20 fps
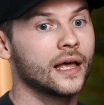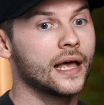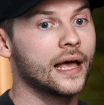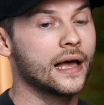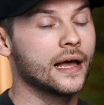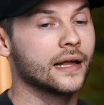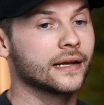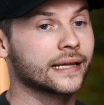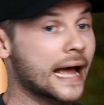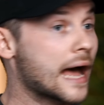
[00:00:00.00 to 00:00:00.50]

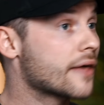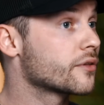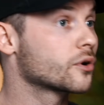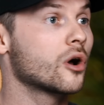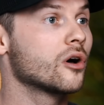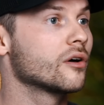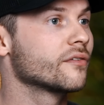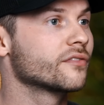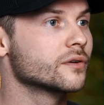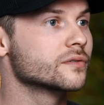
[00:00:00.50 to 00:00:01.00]
and gather
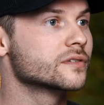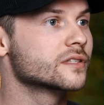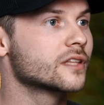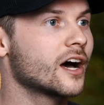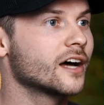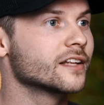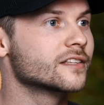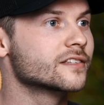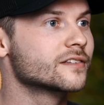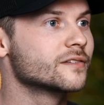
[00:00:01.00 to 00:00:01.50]
all of those
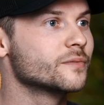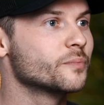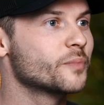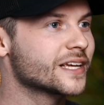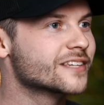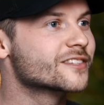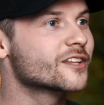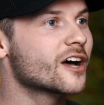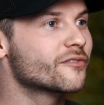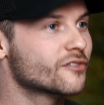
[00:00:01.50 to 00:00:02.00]
thoughts
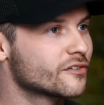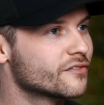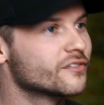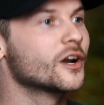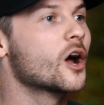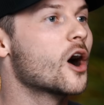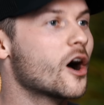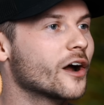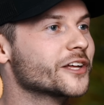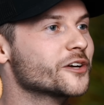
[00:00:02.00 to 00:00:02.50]
based off of
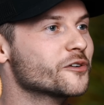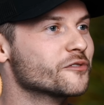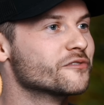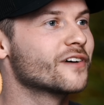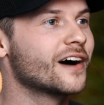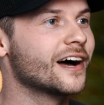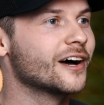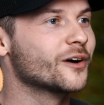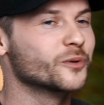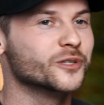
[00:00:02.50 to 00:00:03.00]
an audio
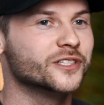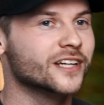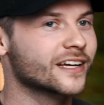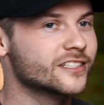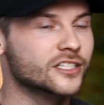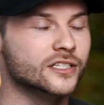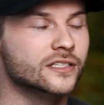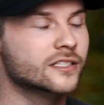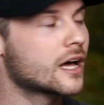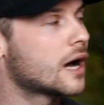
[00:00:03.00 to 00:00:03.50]
file which i
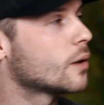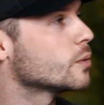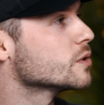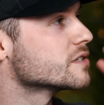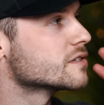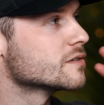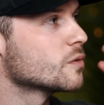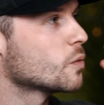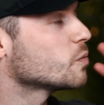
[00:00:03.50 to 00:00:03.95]
just thought was